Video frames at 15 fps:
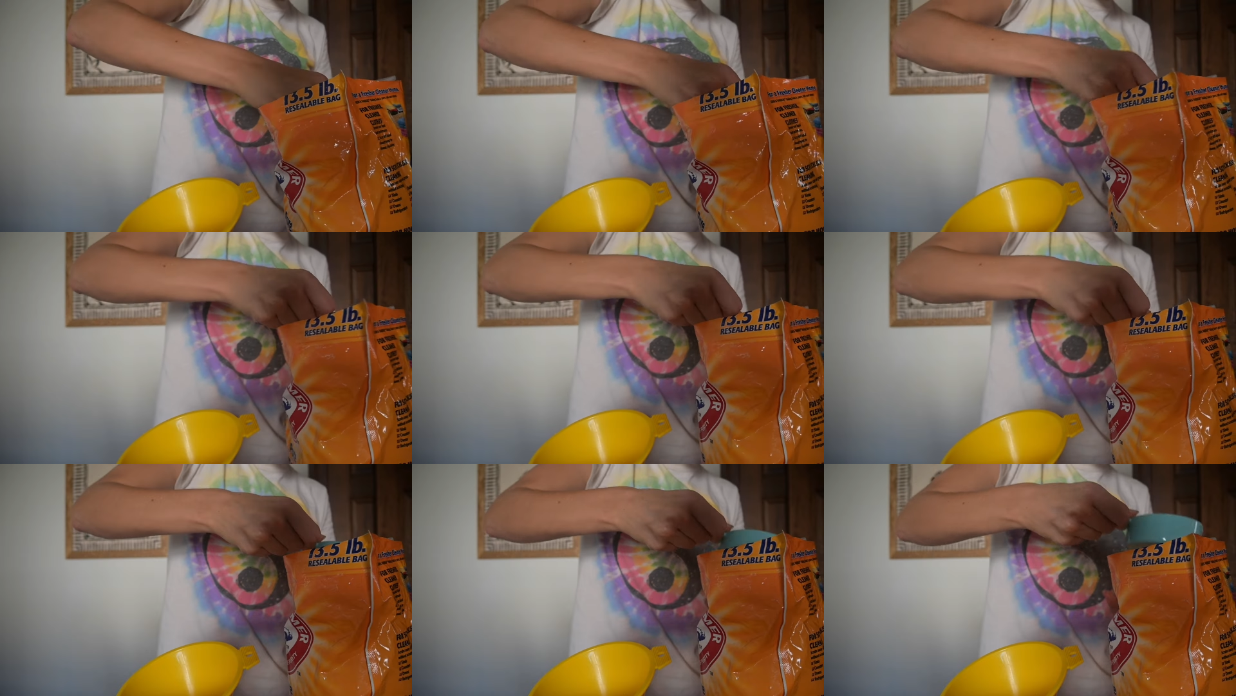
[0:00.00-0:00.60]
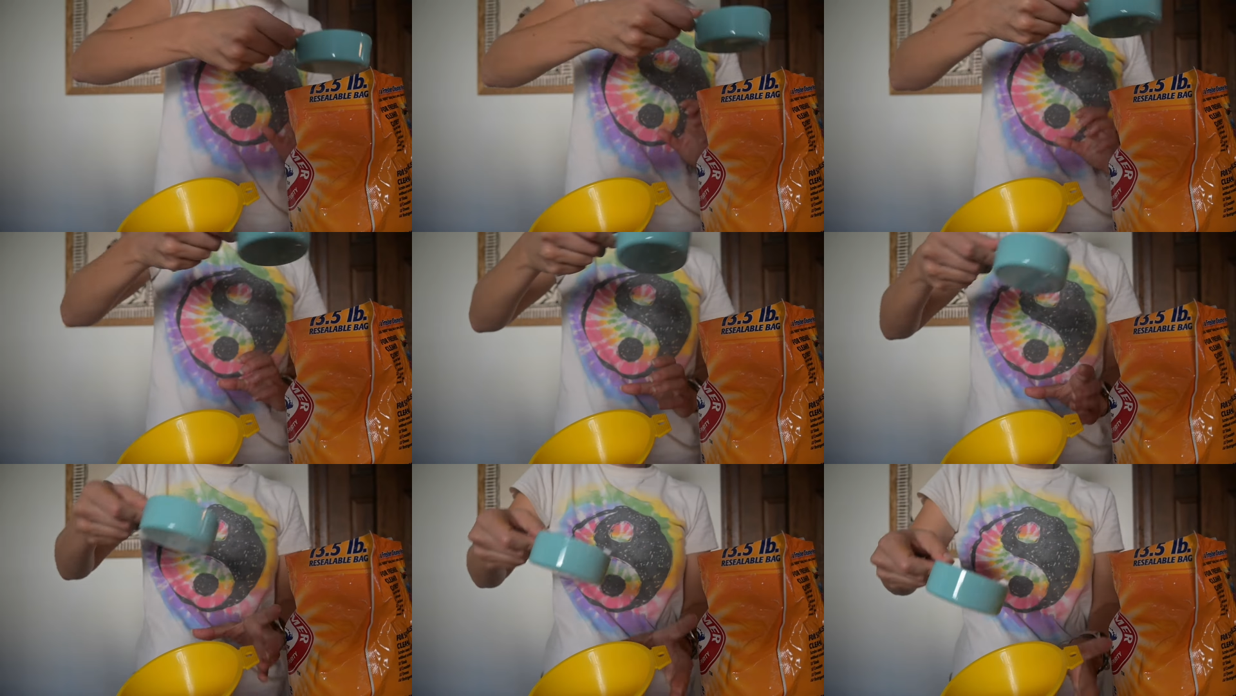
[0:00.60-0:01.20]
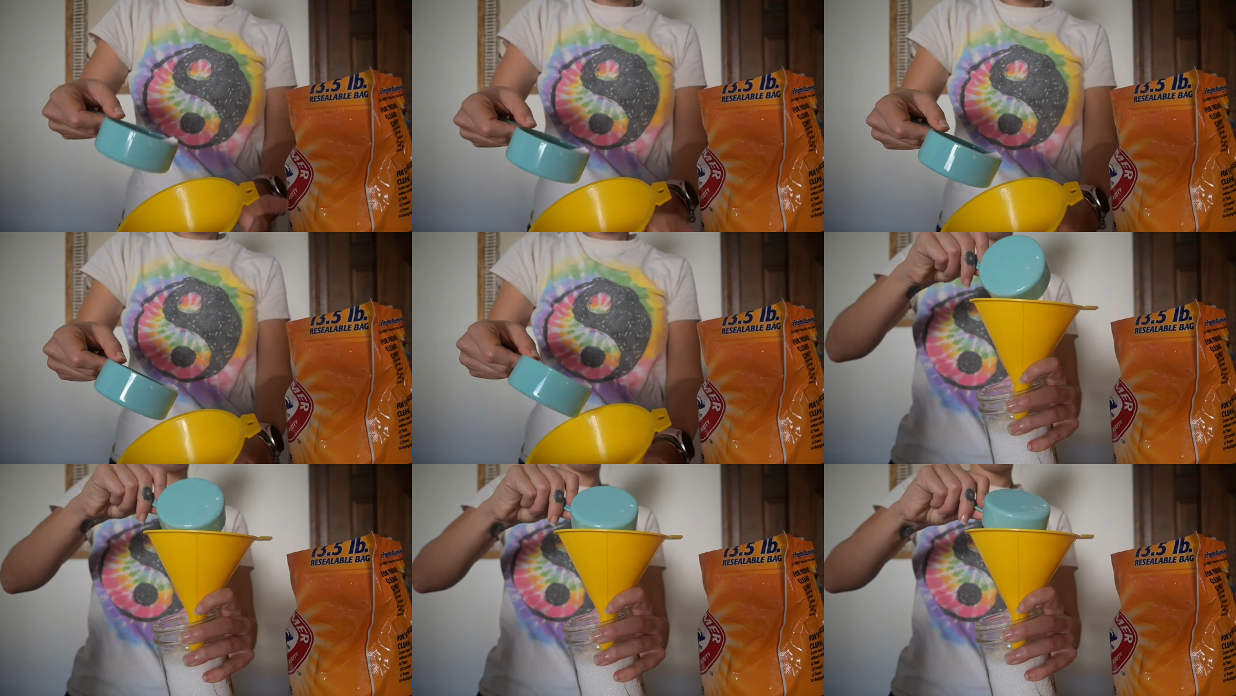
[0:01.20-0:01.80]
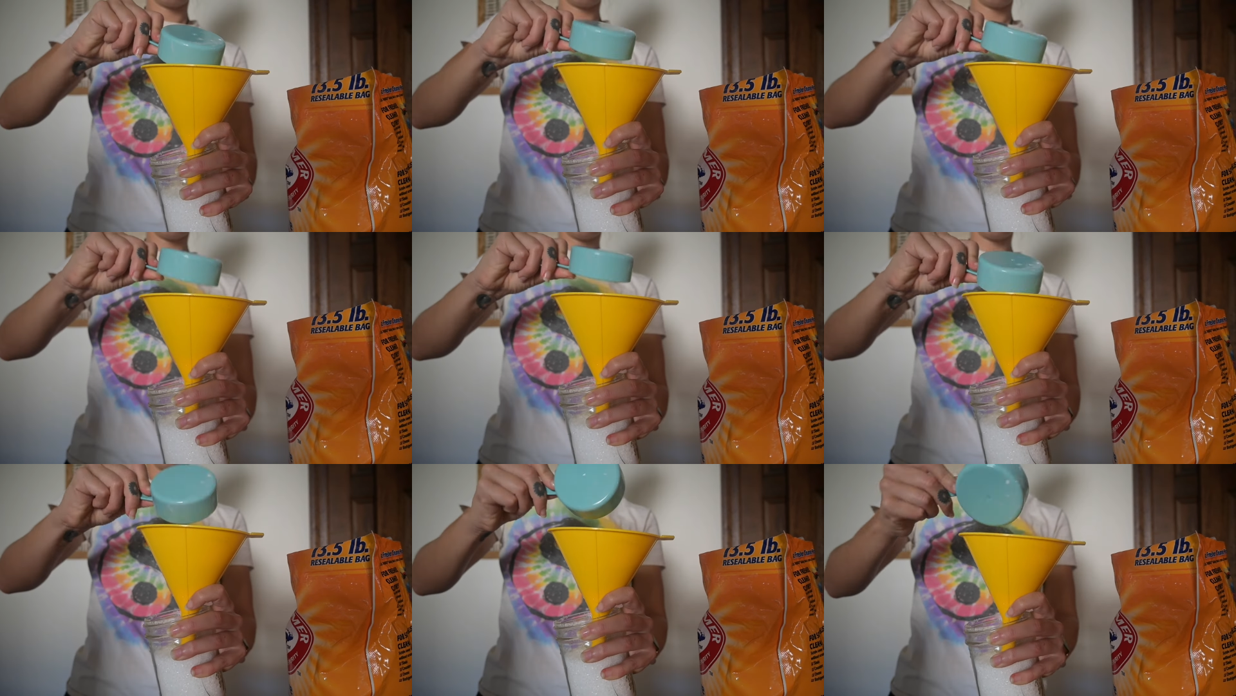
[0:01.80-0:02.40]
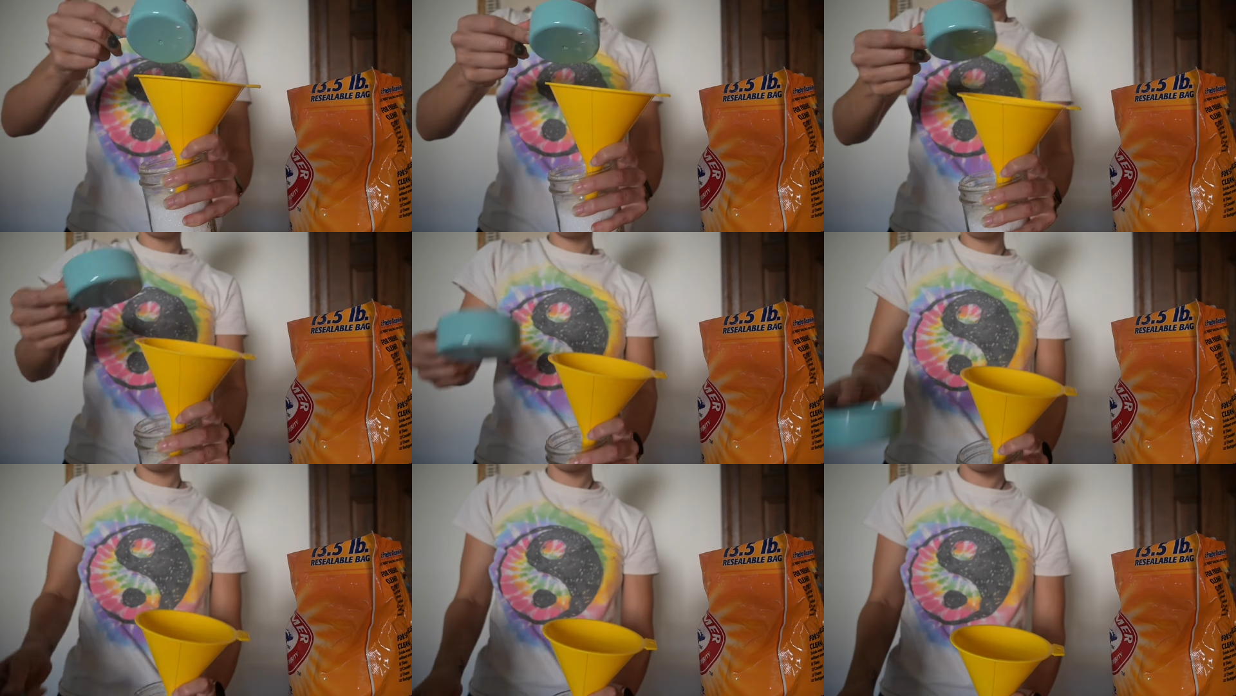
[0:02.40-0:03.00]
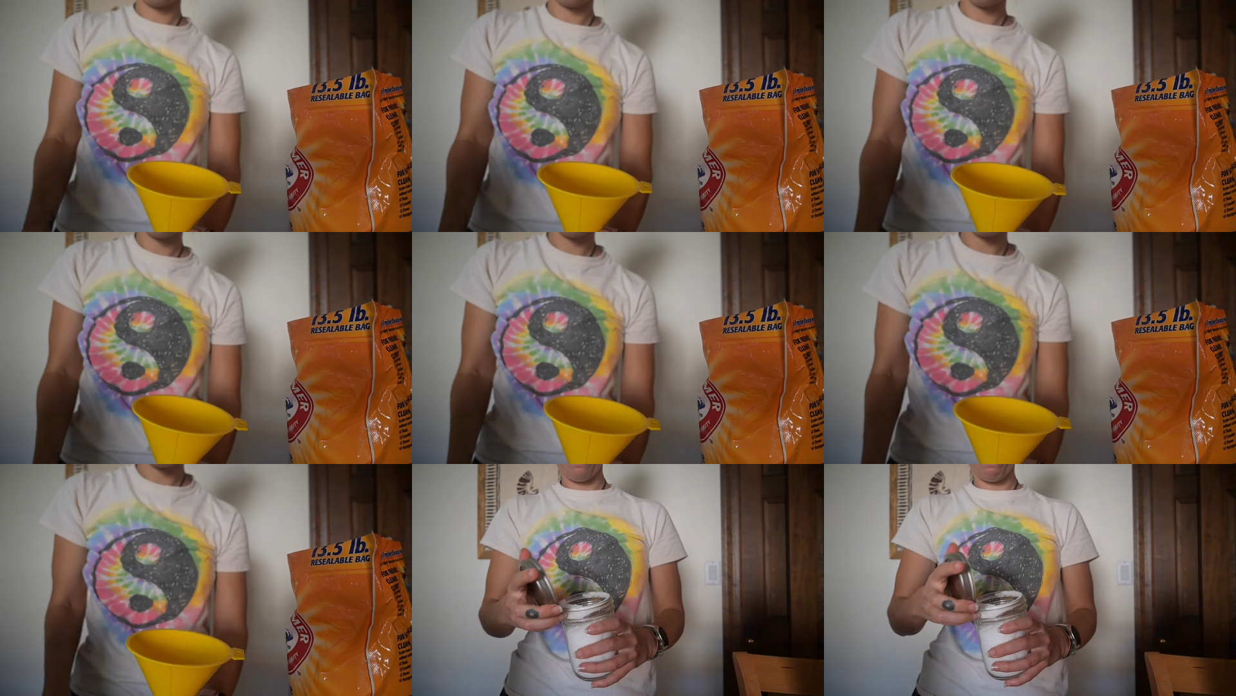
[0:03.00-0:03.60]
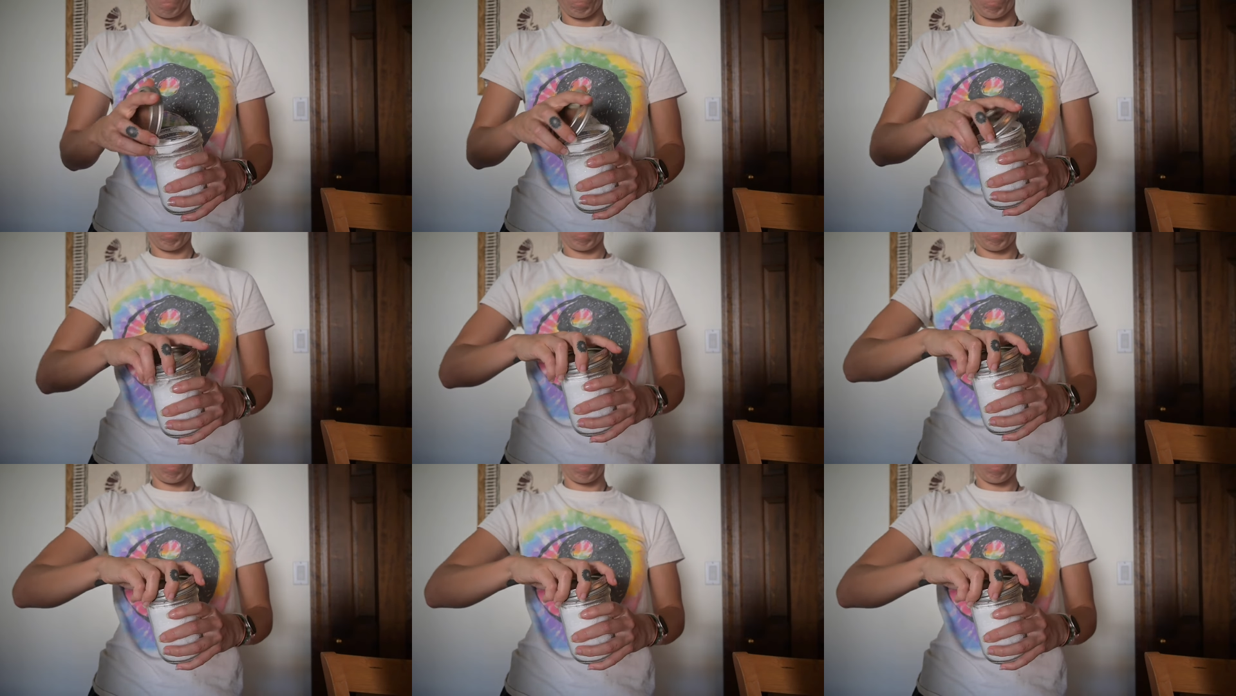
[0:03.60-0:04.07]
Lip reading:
Nobody's mouth can be seen.